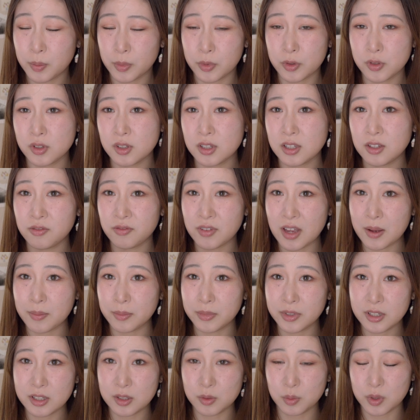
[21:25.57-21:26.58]
mostly
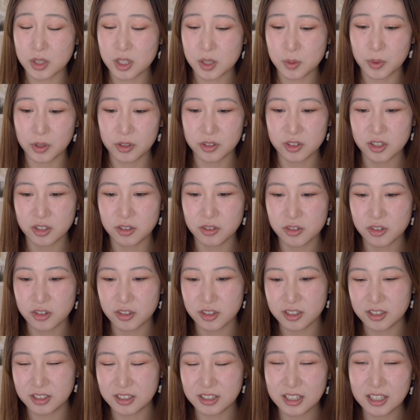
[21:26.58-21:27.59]
families with small
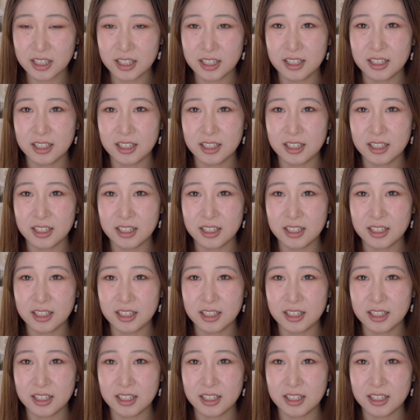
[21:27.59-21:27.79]
children,